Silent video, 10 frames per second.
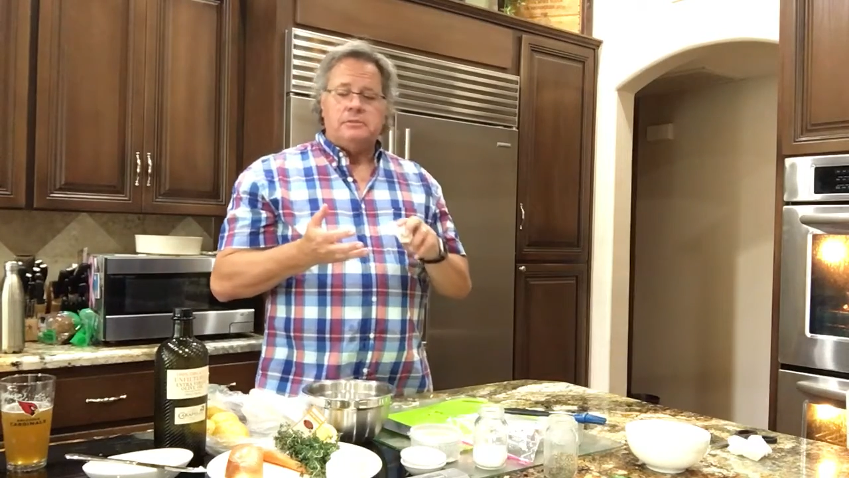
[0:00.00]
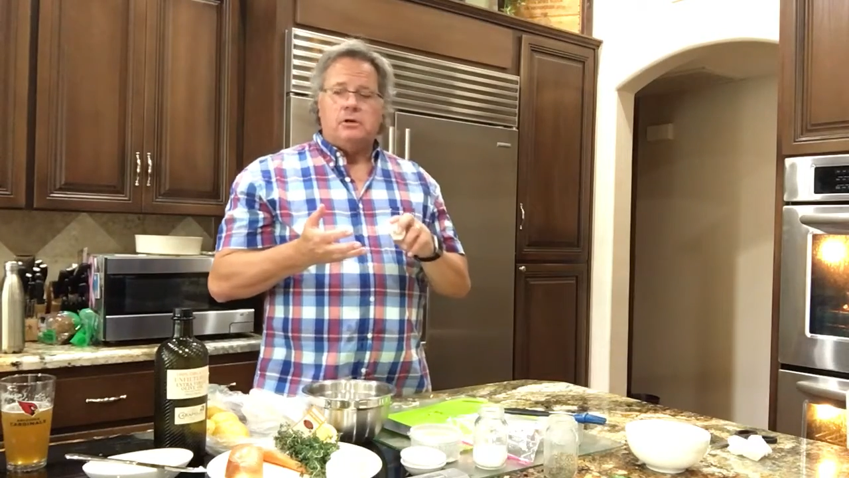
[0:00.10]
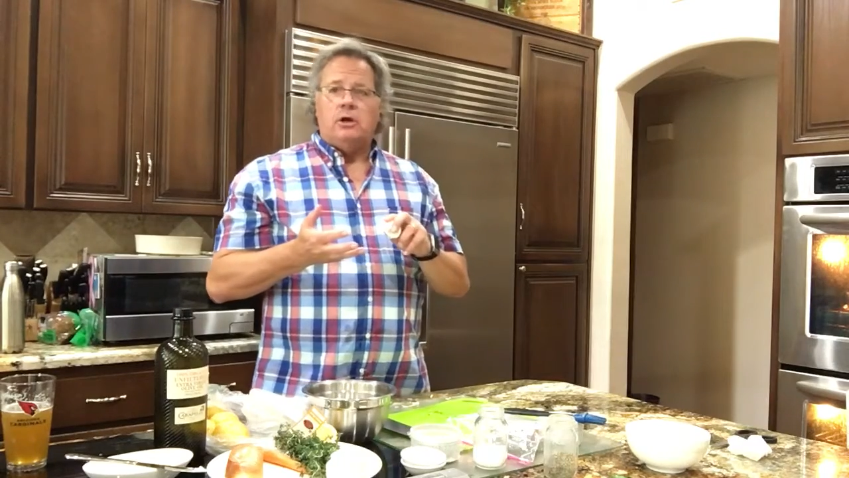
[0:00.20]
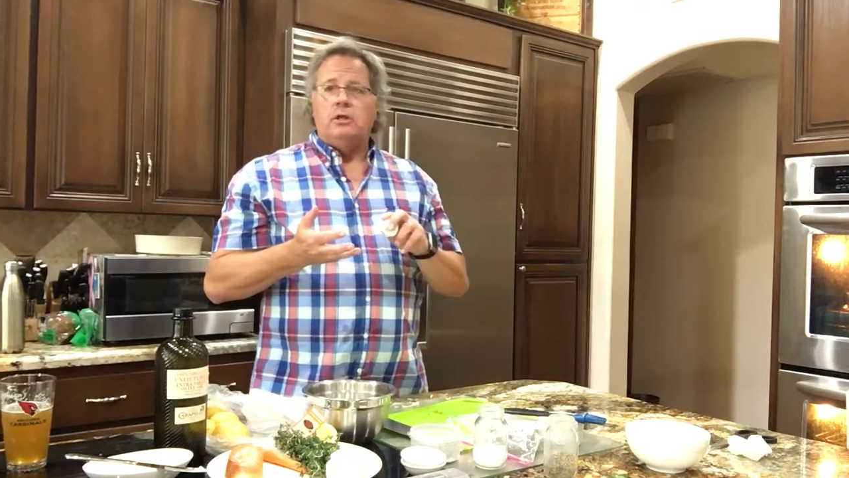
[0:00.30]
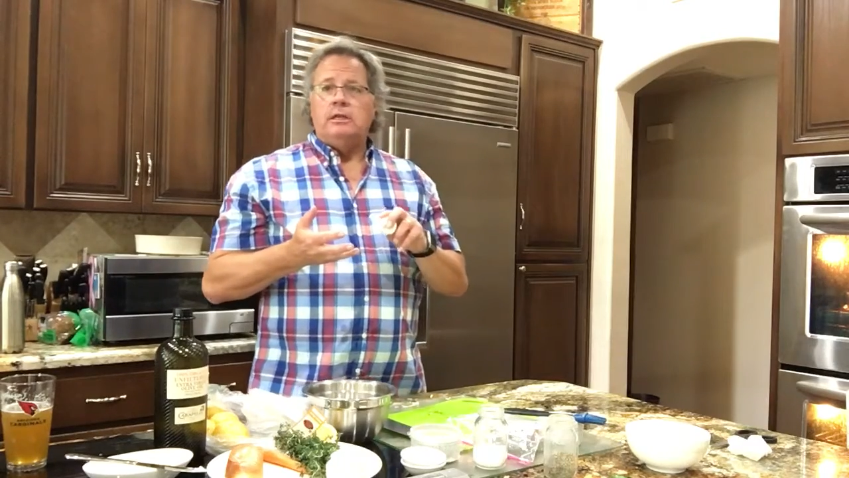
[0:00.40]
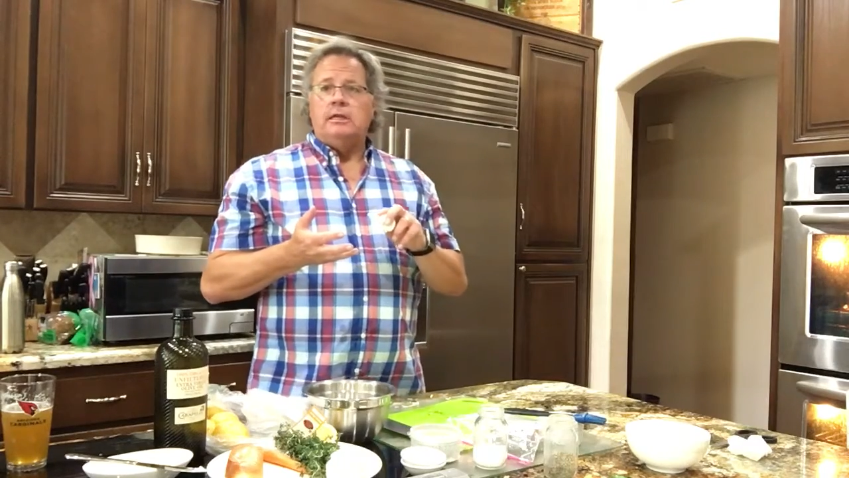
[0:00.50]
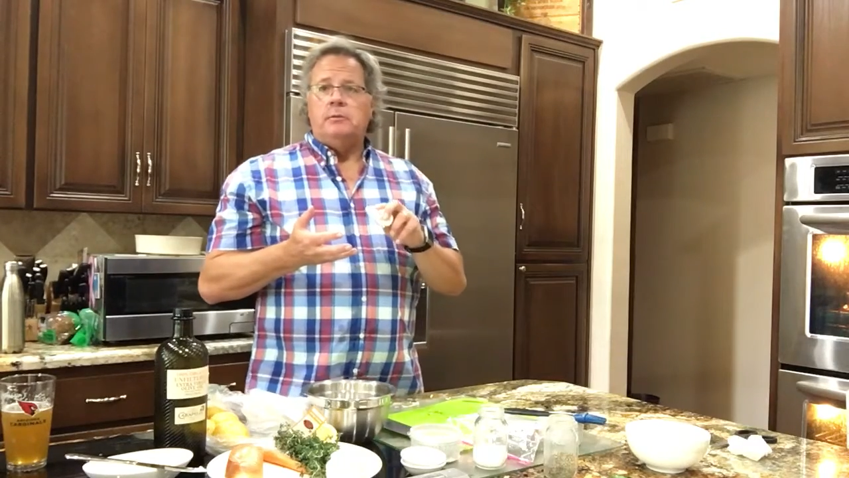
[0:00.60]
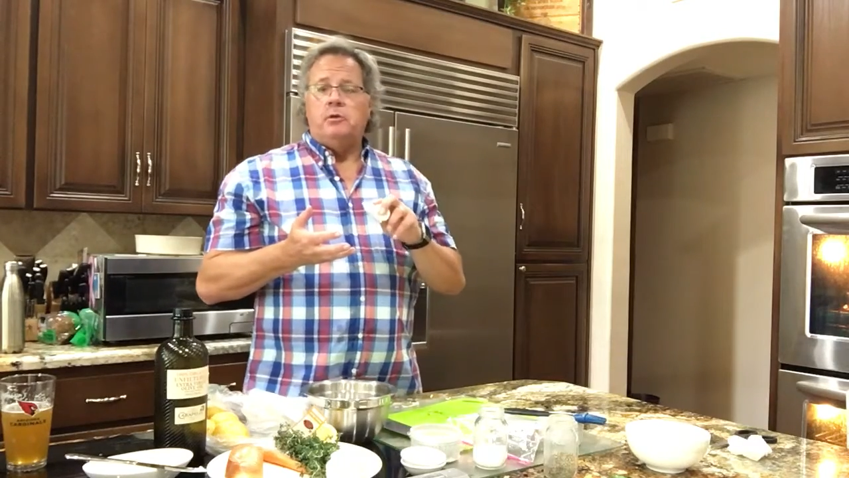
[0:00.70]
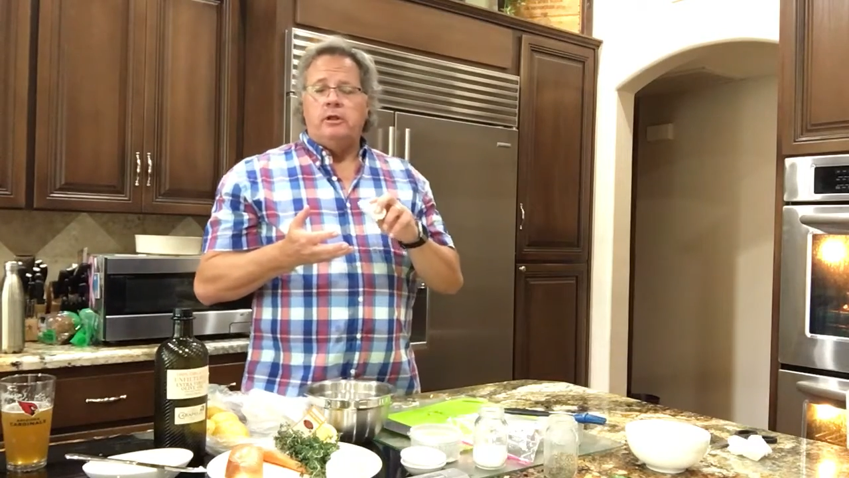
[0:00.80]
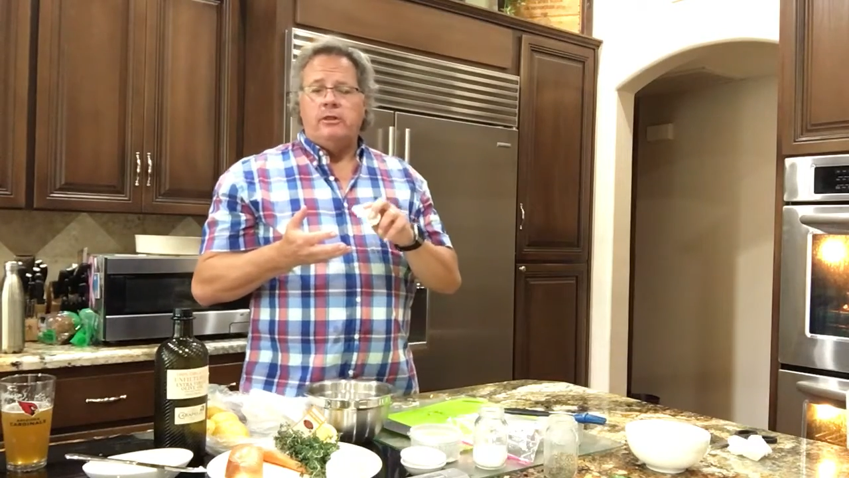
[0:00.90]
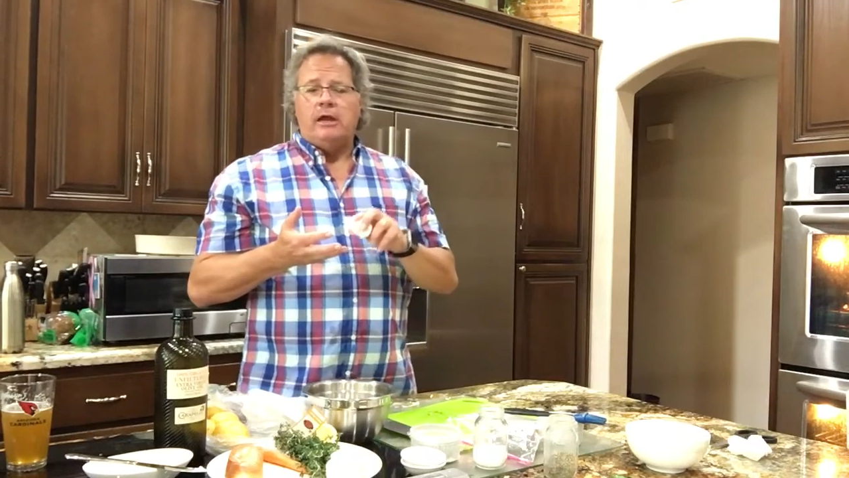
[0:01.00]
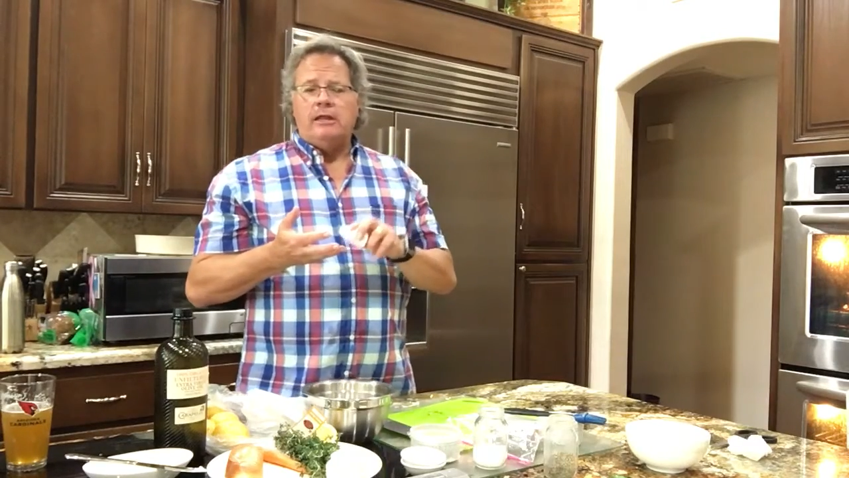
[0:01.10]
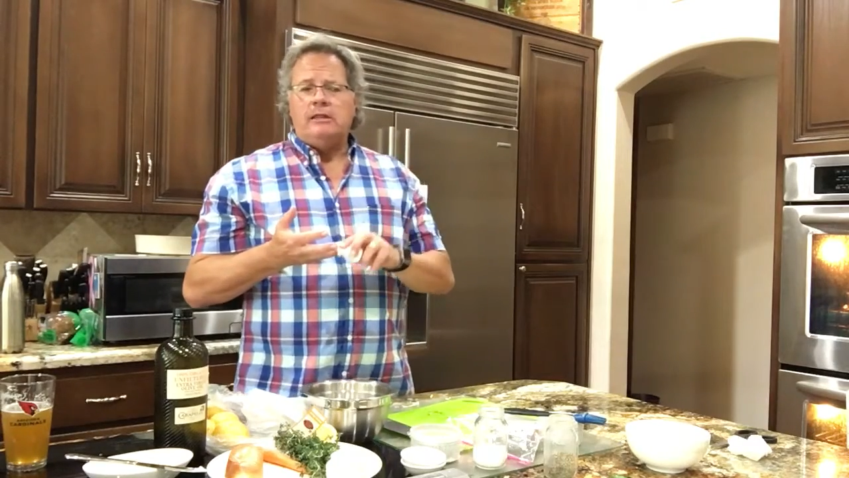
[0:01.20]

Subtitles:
are a good thing to put in there.